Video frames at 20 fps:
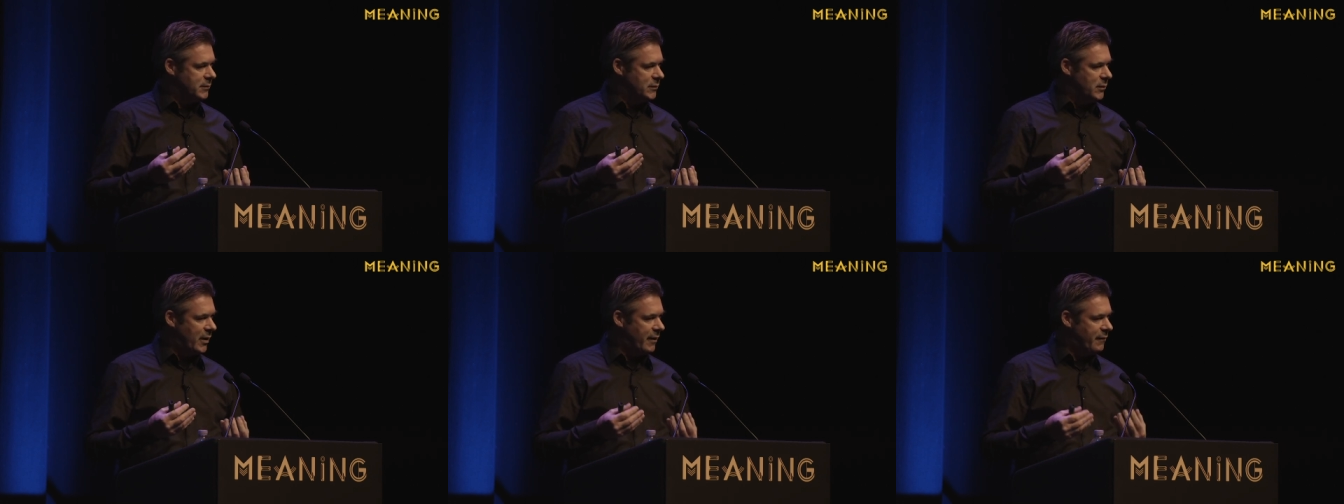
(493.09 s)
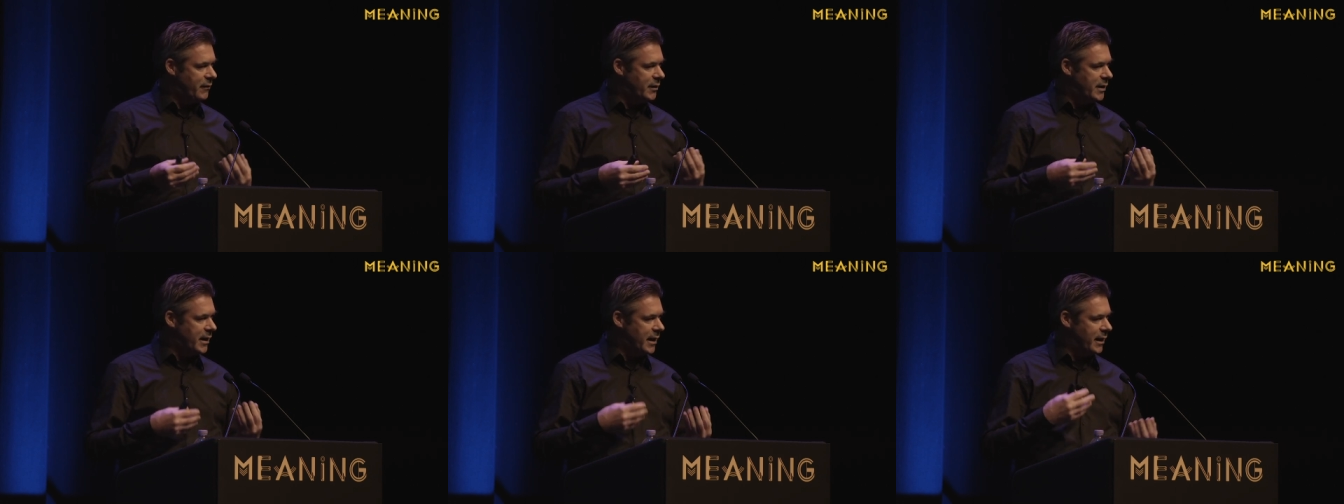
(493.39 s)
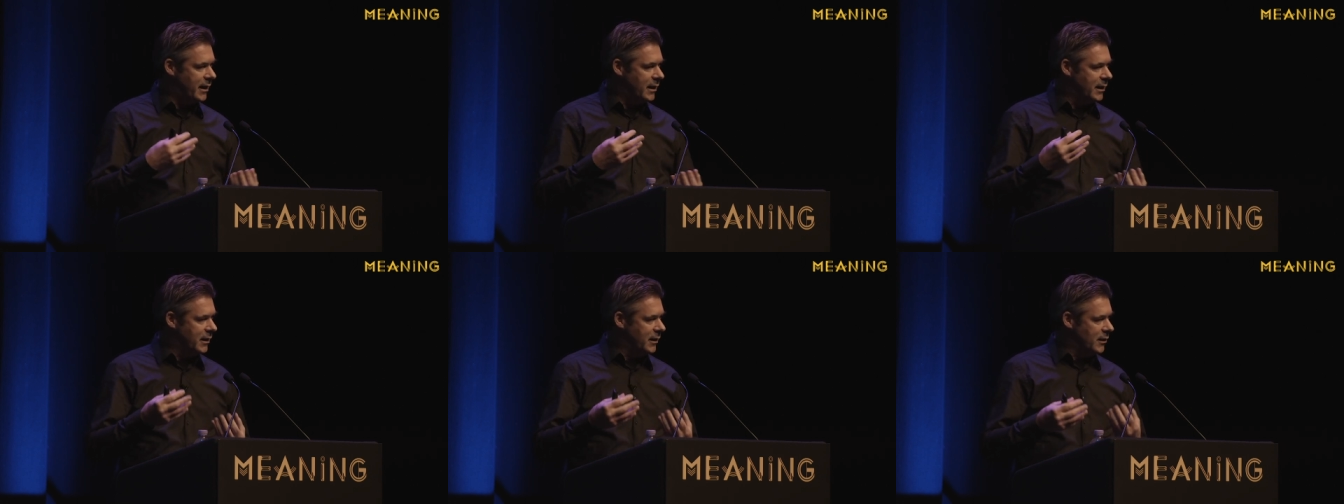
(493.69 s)
So every
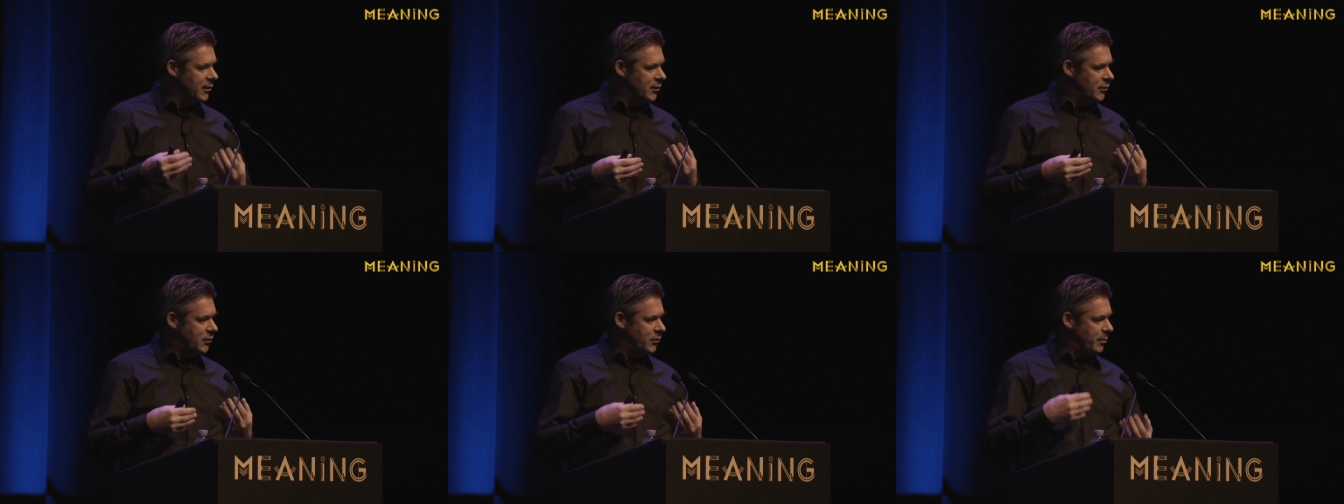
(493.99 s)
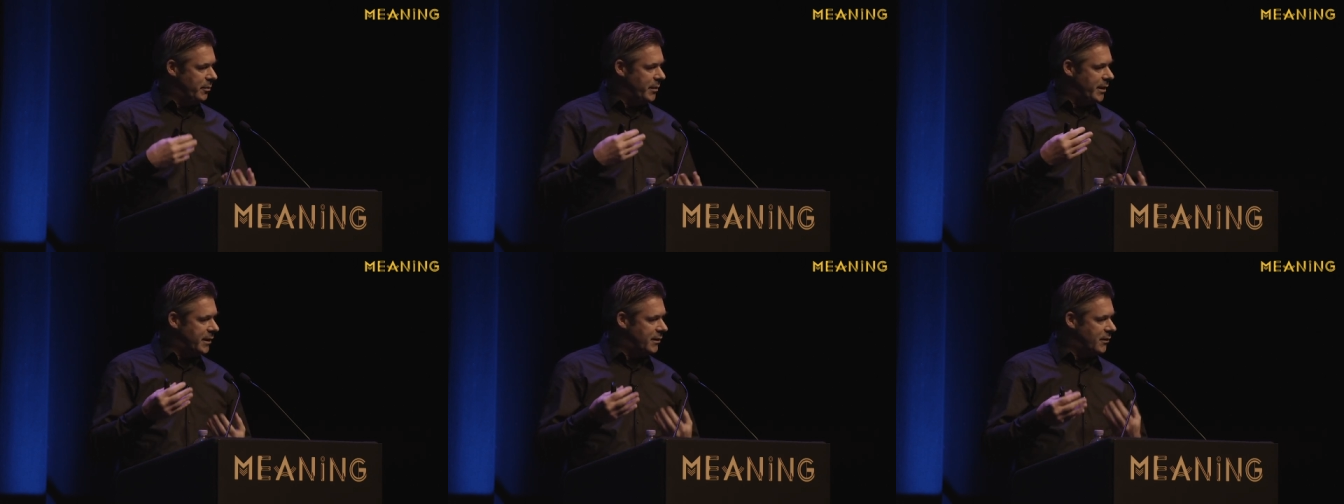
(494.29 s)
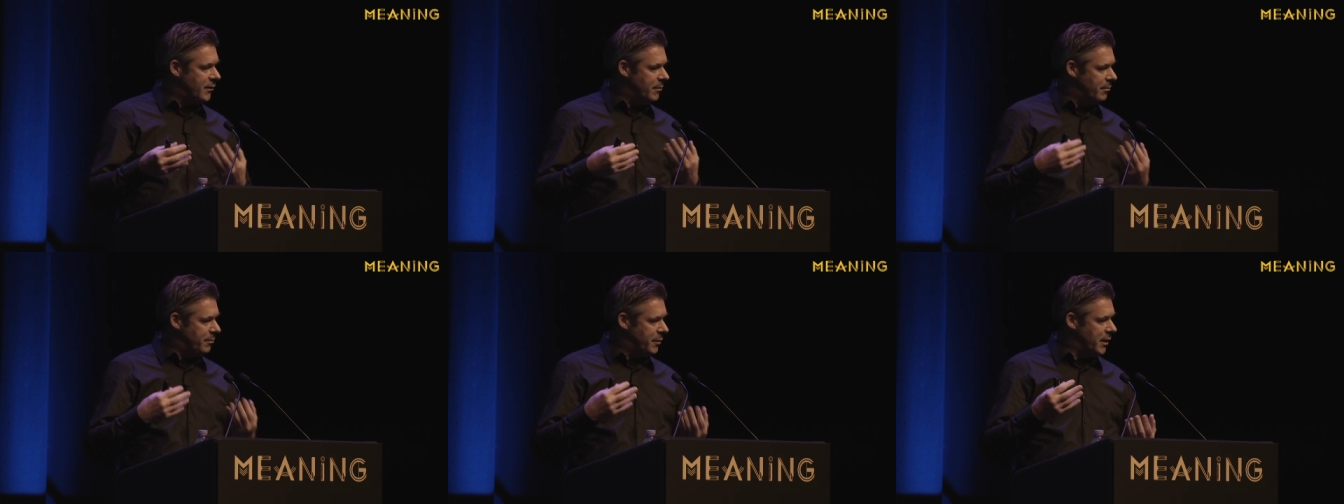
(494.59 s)
day you
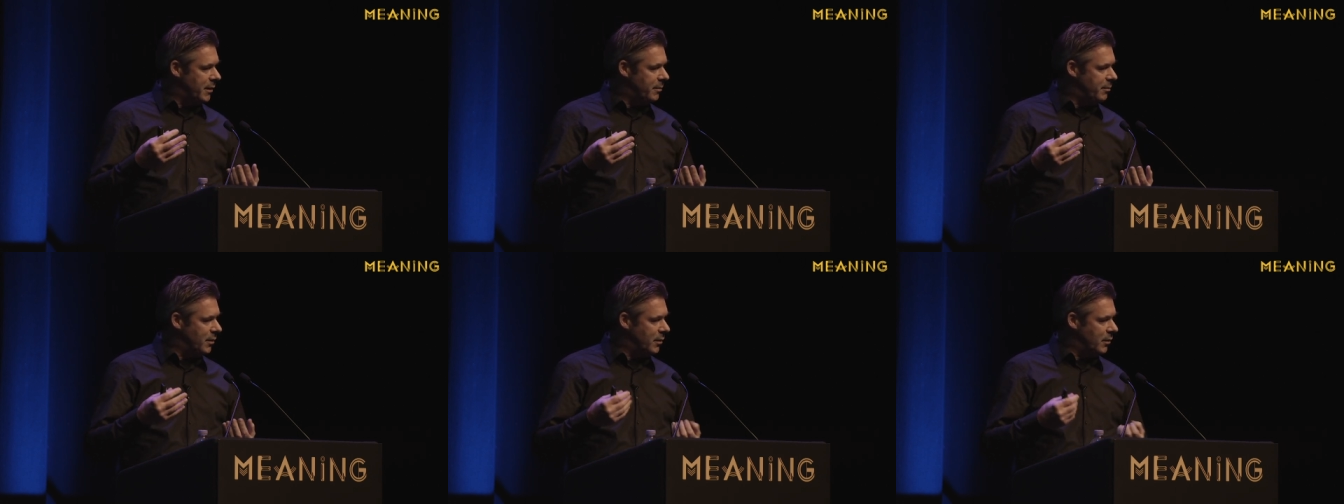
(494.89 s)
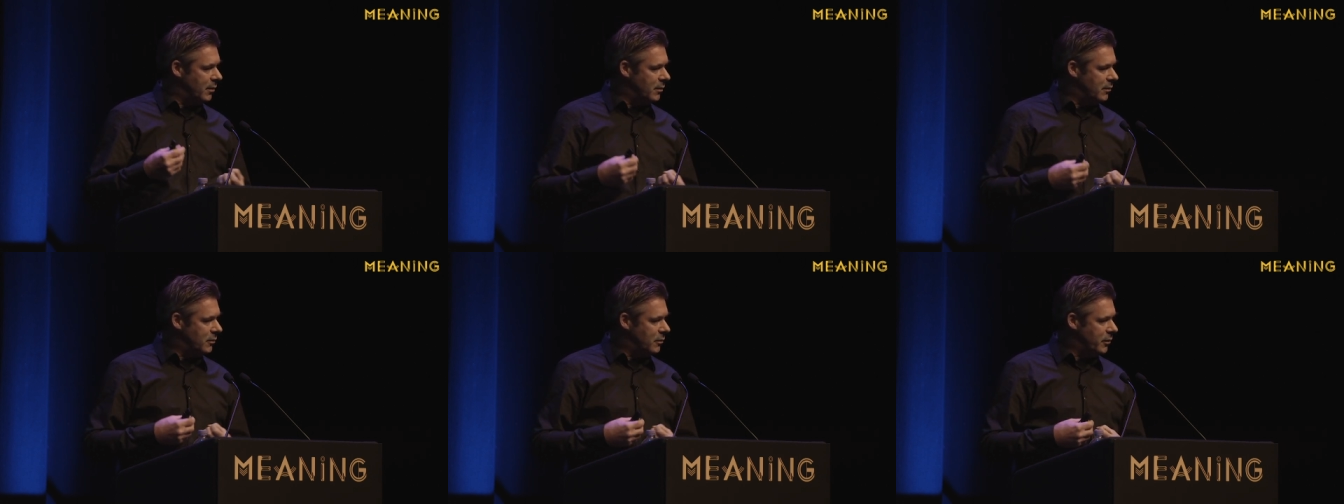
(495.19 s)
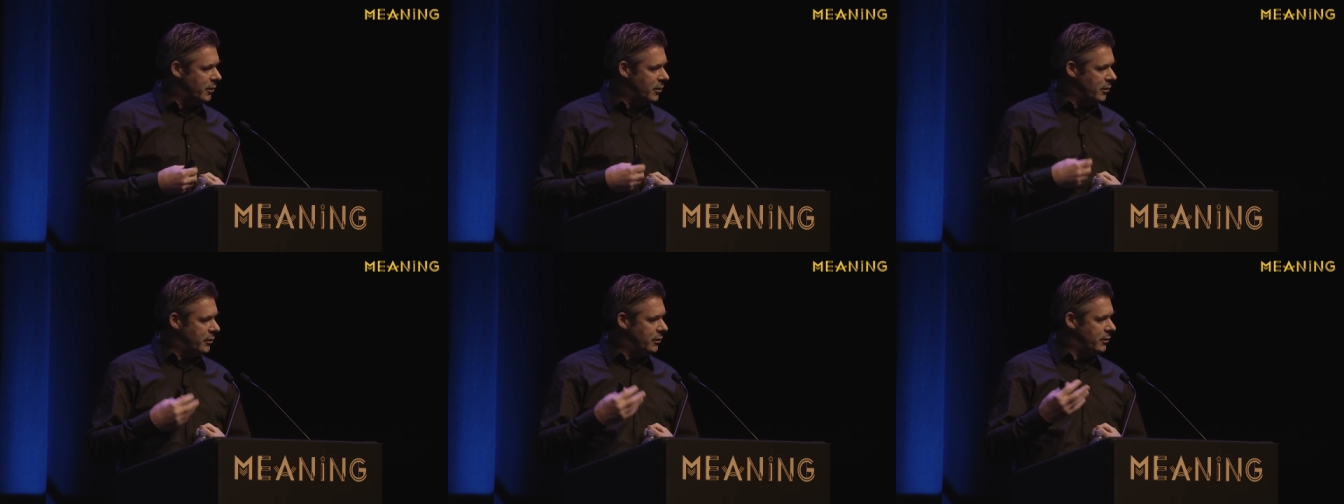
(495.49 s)
meet people
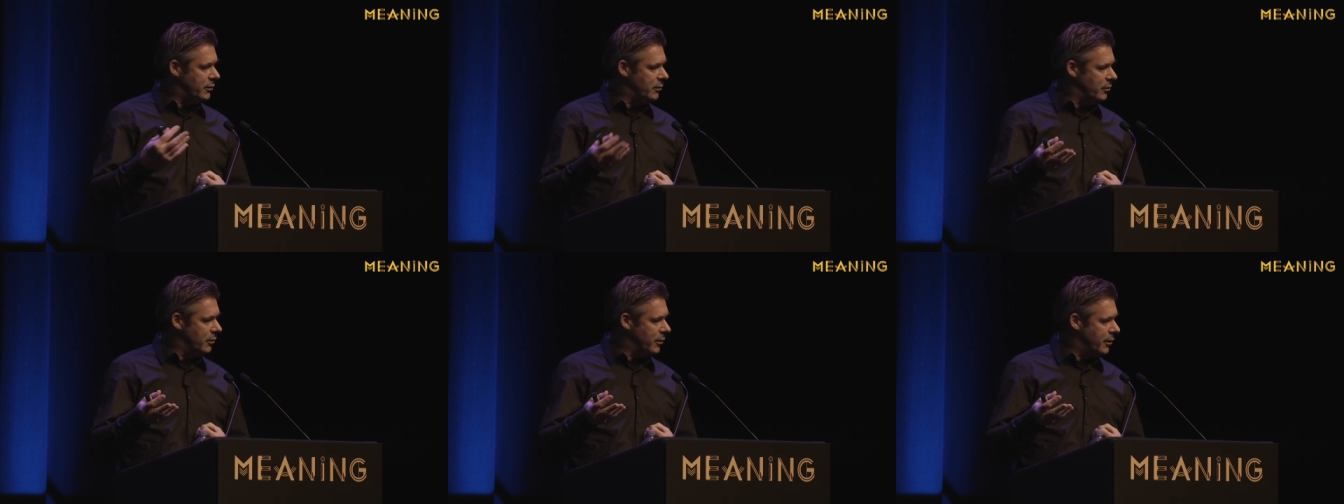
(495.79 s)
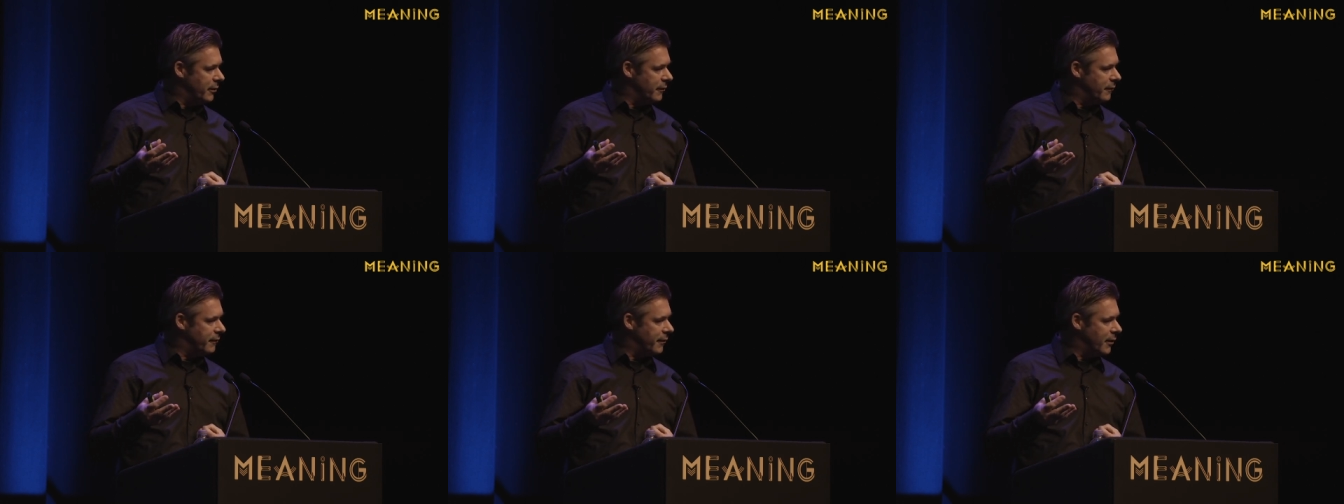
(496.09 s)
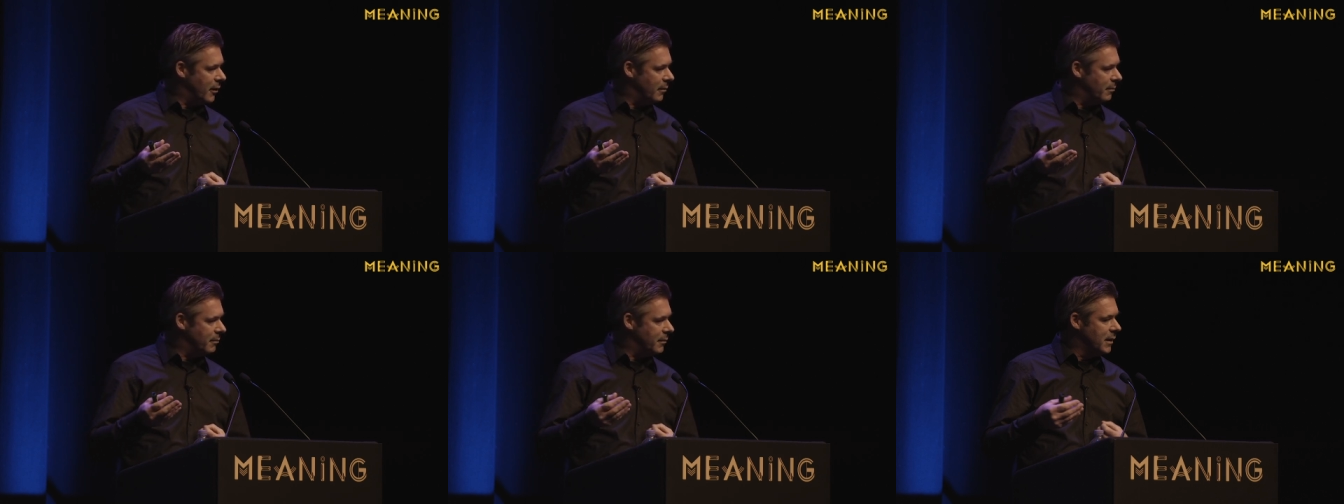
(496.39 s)
who you, you learn
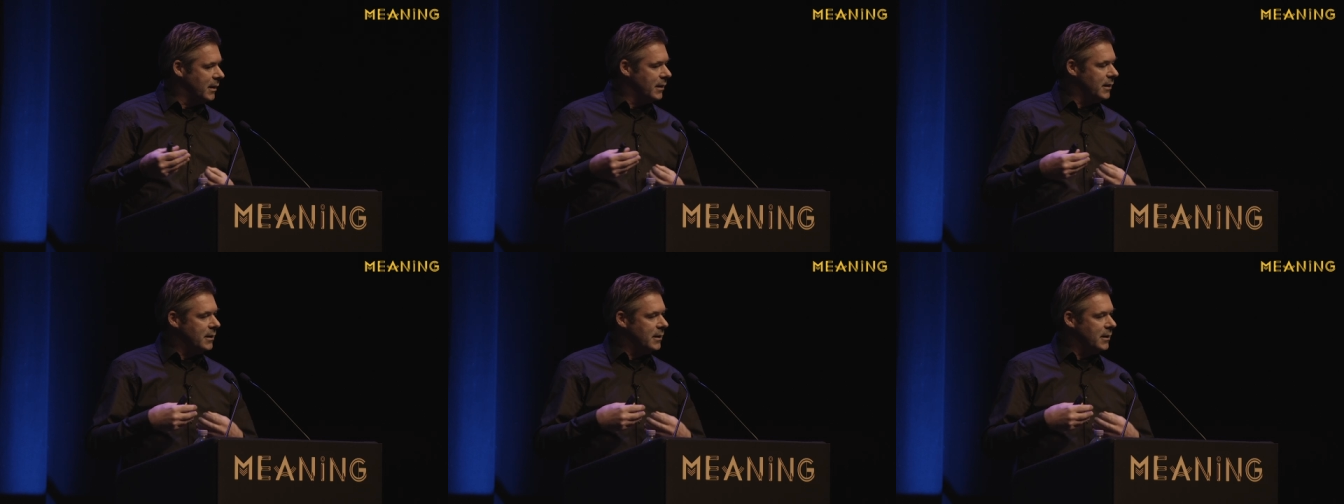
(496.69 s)
from,